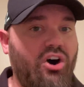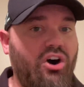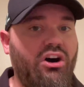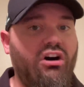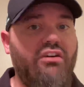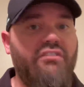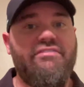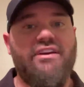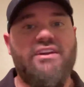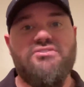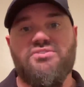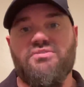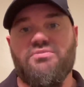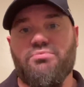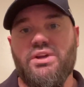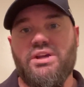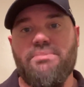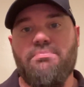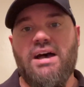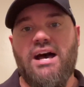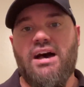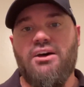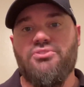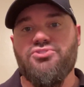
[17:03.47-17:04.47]
offensive
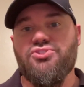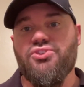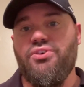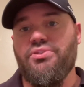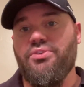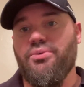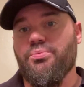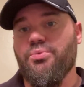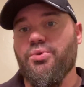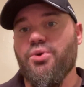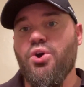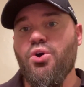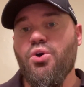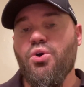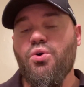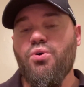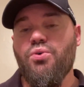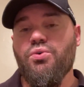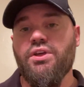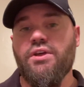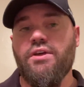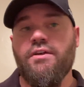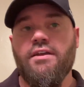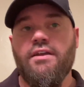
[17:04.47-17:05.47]
rebounds on the
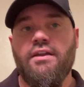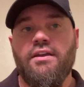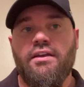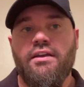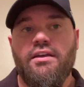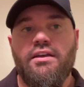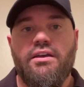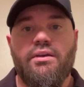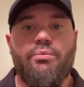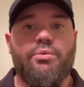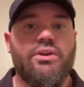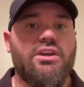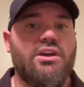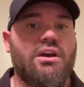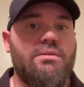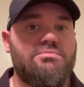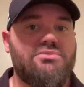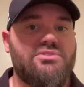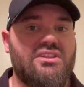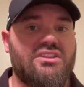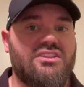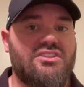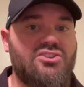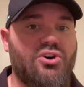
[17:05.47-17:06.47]
road. When it
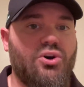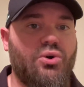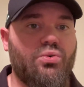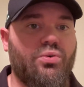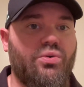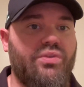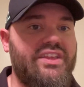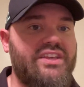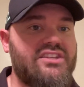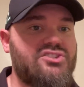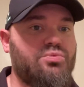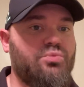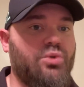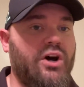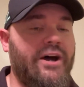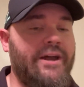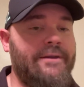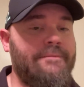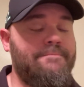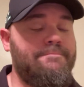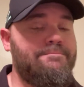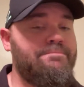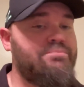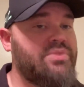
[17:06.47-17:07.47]
comes to the total in this
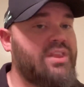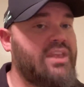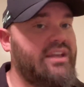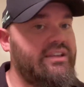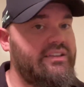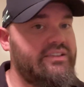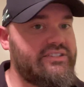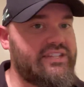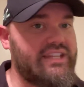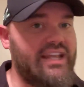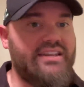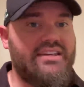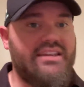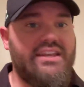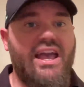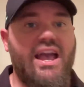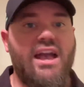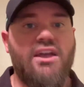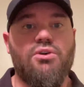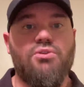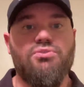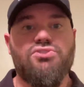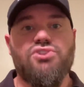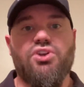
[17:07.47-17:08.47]
one, San
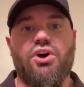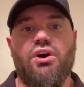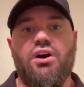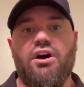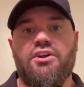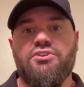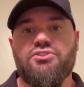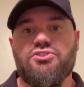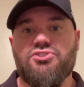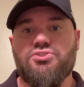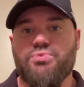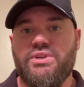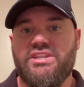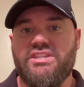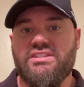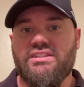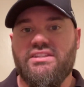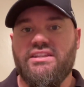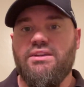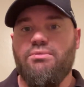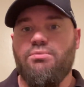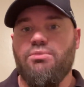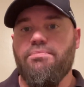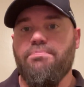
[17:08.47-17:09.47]
Diego saw unders
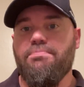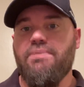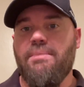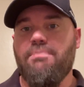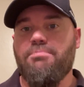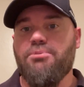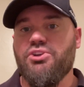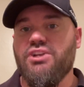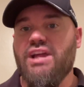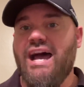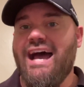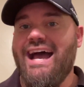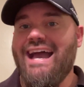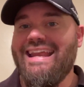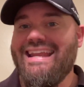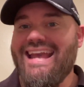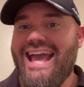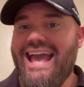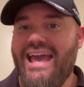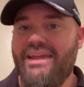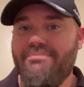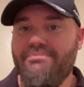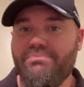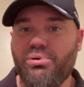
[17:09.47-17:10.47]
recently with Pepperdine
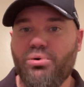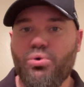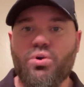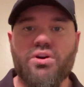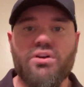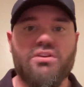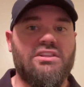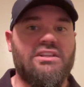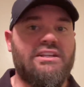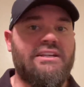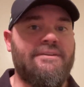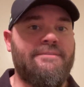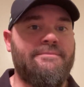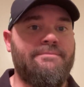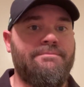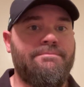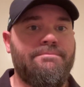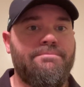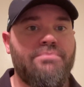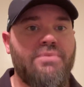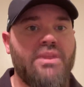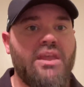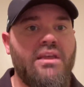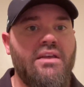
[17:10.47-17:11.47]
and Portland.
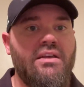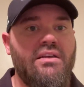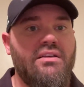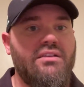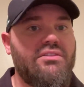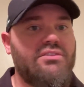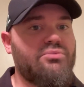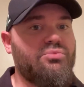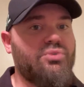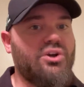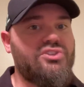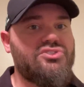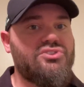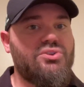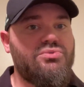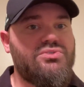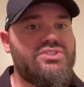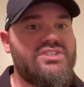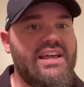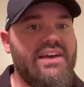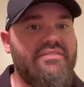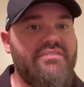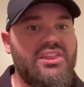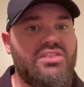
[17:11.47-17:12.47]
They're also
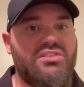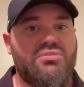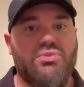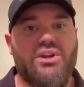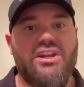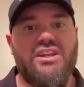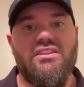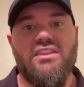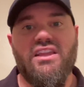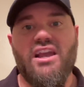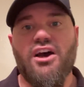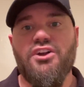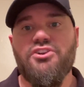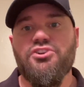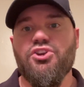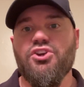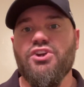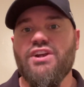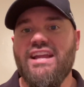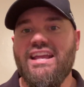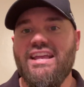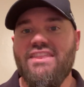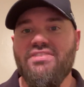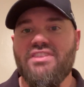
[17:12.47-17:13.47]
7-3 to the
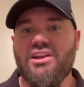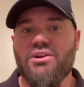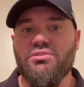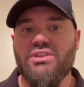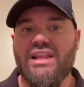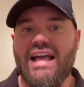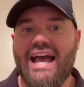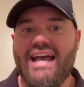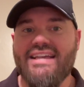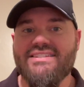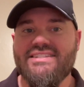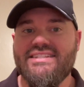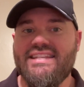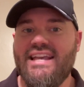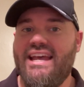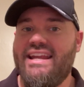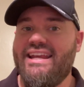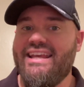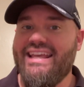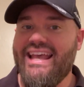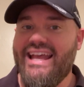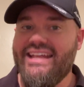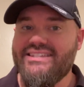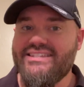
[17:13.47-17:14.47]
under in their last 10
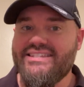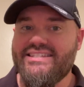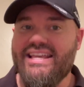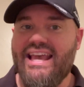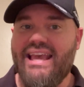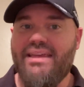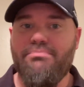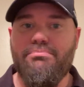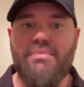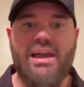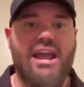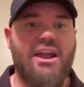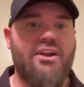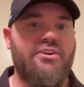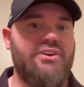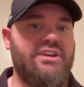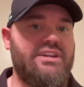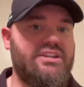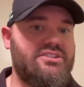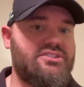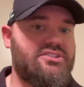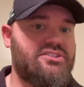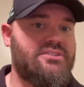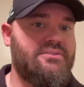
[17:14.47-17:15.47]
against St.
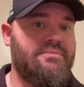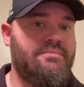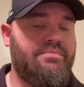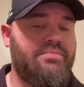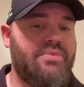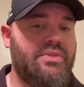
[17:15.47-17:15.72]
Mary's.